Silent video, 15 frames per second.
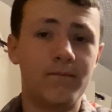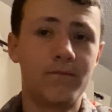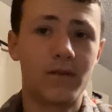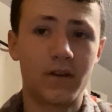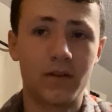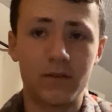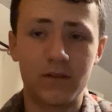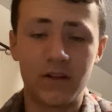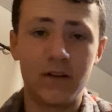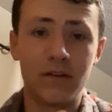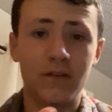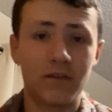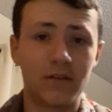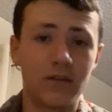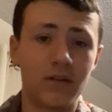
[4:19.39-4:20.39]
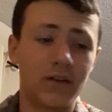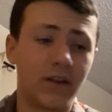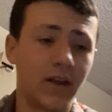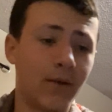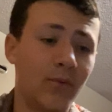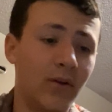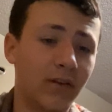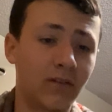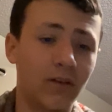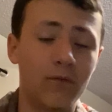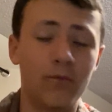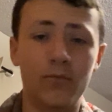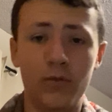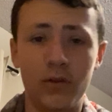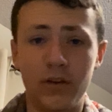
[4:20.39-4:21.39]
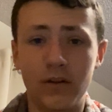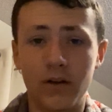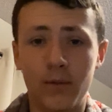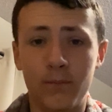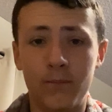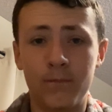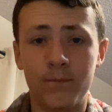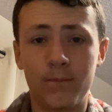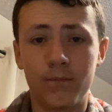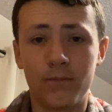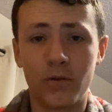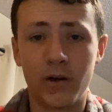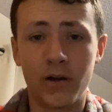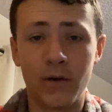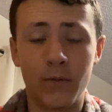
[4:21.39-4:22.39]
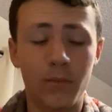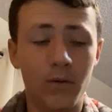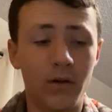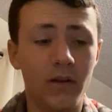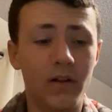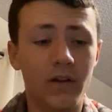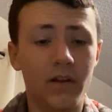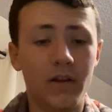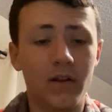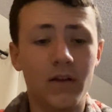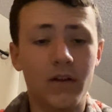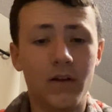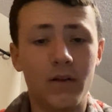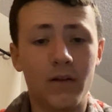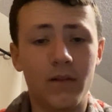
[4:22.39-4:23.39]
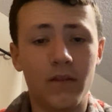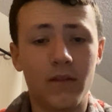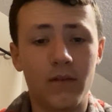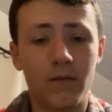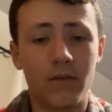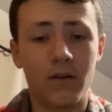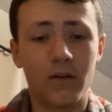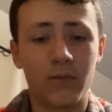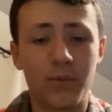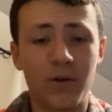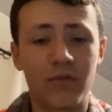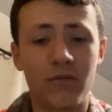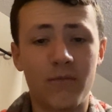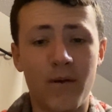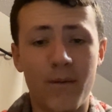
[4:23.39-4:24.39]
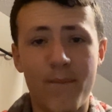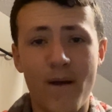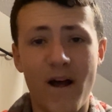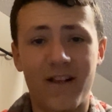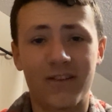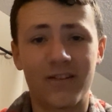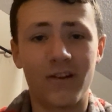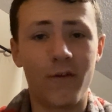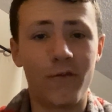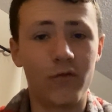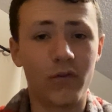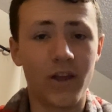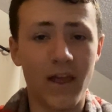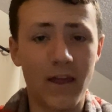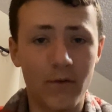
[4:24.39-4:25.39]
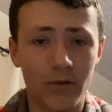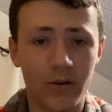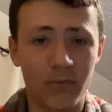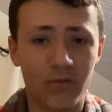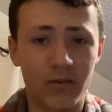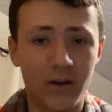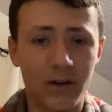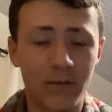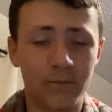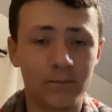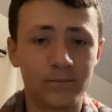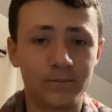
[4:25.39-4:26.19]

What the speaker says: Like saying this to the camera, I sound really dumb right now. But especially my past self would hate what I'm saying.